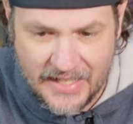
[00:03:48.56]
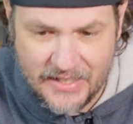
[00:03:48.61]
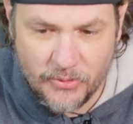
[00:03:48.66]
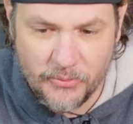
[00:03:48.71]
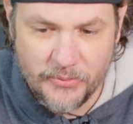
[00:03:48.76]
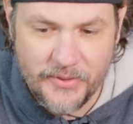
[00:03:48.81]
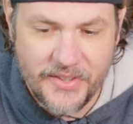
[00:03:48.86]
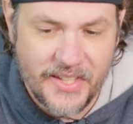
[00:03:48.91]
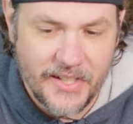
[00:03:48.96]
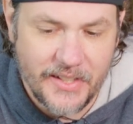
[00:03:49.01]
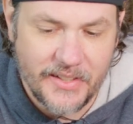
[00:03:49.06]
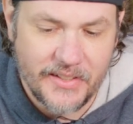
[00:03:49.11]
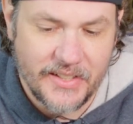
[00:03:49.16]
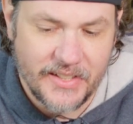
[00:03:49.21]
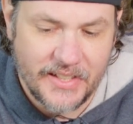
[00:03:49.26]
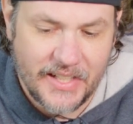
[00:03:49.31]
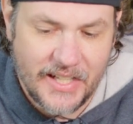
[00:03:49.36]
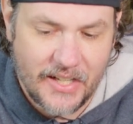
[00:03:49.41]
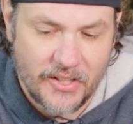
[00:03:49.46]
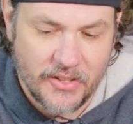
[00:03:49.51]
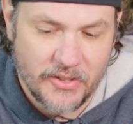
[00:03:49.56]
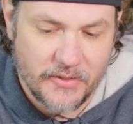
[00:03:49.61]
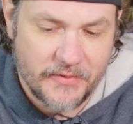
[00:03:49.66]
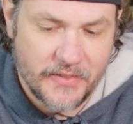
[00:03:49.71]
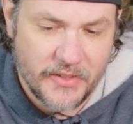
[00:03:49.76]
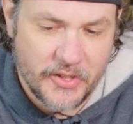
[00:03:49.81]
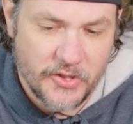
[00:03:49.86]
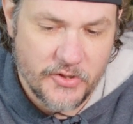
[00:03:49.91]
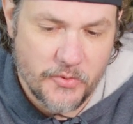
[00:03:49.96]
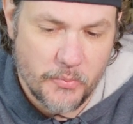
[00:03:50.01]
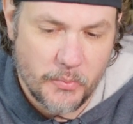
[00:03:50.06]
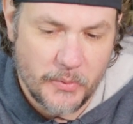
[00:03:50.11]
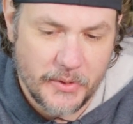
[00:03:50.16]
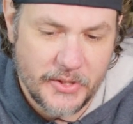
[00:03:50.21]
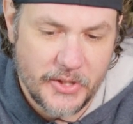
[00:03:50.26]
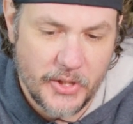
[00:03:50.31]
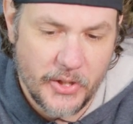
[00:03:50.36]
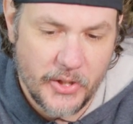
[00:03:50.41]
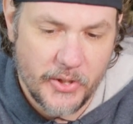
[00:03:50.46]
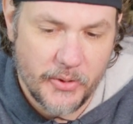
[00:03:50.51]
I don't think that counterfeiters
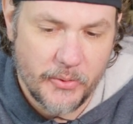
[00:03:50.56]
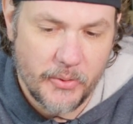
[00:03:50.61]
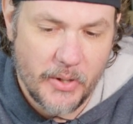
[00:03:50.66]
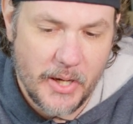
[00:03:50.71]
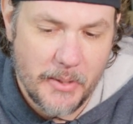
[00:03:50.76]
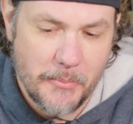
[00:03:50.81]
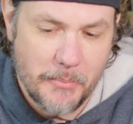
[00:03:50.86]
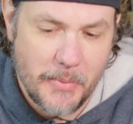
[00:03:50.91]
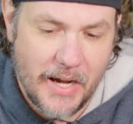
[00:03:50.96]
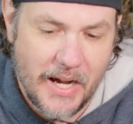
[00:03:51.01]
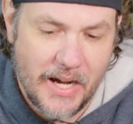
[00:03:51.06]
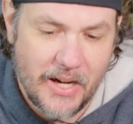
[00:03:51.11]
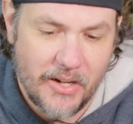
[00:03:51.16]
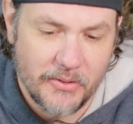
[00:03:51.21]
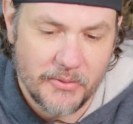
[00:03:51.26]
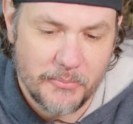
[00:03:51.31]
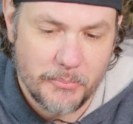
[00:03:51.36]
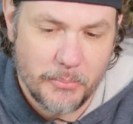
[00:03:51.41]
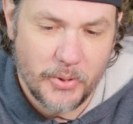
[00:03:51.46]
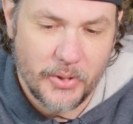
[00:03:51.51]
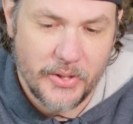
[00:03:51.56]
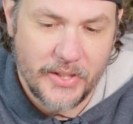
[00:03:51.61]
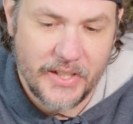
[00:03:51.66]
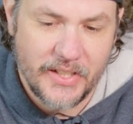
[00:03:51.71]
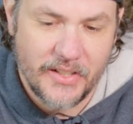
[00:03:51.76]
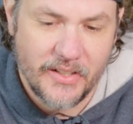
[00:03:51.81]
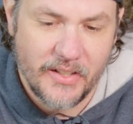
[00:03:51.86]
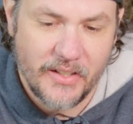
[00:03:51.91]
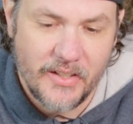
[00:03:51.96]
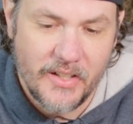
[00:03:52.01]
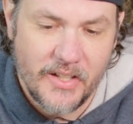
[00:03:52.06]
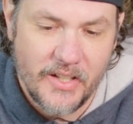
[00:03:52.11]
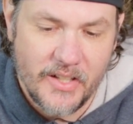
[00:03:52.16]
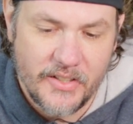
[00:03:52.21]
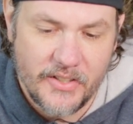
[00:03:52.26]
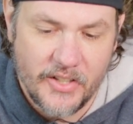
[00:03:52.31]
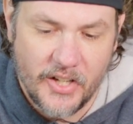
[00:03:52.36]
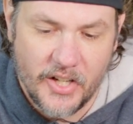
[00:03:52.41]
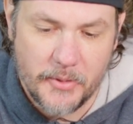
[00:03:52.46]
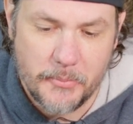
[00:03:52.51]
would go about putting
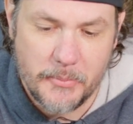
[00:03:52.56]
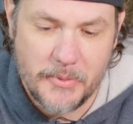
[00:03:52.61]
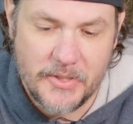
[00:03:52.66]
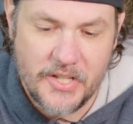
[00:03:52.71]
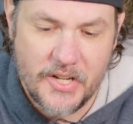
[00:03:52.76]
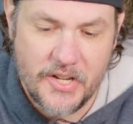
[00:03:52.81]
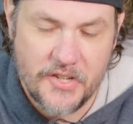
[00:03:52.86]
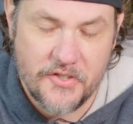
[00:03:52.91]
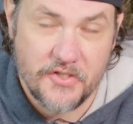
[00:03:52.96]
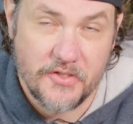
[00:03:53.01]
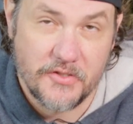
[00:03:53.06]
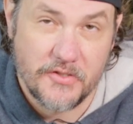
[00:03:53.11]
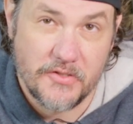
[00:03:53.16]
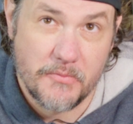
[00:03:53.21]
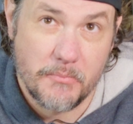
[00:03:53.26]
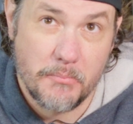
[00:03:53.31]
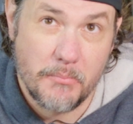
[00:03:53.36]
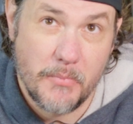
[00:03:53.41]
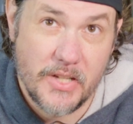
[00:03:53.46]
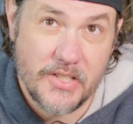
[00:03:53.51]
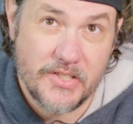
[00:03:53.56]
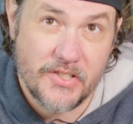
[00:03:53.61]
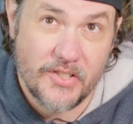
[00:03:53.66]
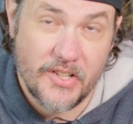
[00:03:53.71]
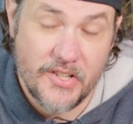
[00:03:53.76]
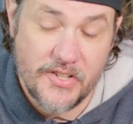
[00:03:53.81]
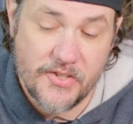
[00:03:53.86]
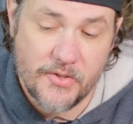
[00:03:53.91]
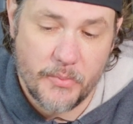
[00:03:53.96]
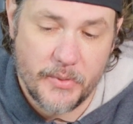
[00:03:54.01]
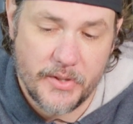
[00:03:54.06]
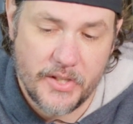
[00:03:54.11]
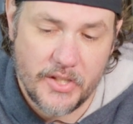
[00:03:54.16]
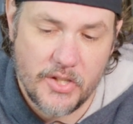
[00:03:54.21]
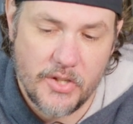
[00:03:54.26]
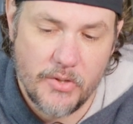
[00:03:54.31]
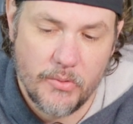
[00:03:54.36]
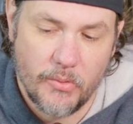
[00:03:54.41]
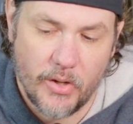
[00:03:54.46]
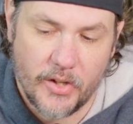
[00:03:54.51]
documentation, much less with a
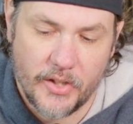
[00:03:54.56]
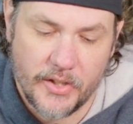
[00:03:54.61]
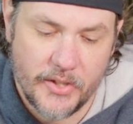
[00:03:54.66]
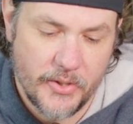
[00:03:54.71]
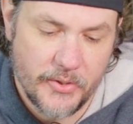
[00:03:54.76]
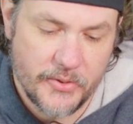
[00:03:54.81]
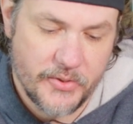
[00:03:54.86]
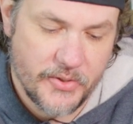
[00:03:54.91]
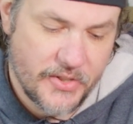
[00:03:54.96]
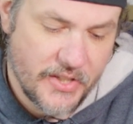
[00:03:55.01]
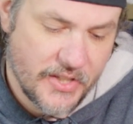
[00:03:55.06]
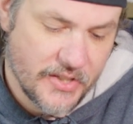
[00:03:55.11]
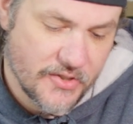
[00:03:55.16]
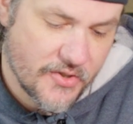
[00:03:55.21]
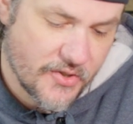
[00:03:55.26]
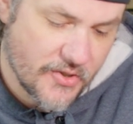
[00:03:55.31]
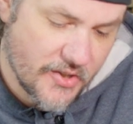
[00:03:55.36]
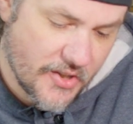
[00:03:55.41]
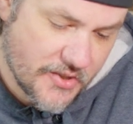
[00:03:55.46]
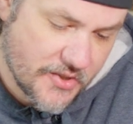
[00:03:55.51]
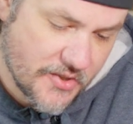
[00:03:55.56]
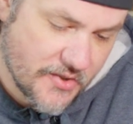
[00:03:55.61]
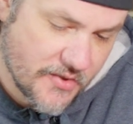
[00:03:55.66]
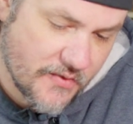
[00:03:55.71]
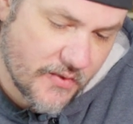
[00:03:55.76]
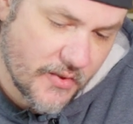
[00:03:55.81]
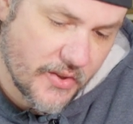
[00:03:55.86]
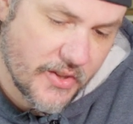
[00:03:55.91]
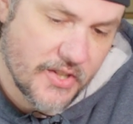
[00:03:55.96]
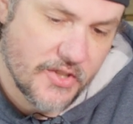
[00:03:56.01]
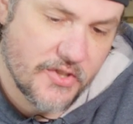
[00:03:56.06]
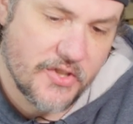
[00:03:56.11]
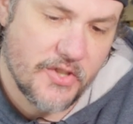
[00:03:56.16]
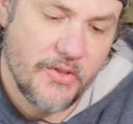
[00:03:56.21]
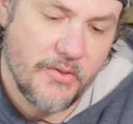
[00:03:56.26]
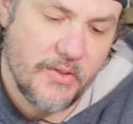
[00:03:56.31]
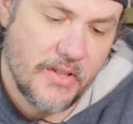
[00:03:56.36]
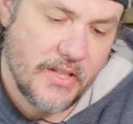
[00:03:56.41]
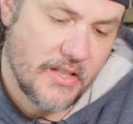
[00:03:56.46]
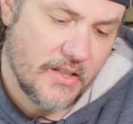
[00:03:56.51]
QR code, to the instructions for this
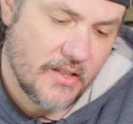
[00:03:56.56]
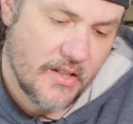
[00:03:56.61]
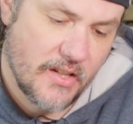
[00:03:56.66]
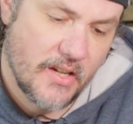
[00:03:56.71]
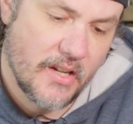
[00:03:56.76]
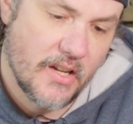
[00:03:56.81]
unit.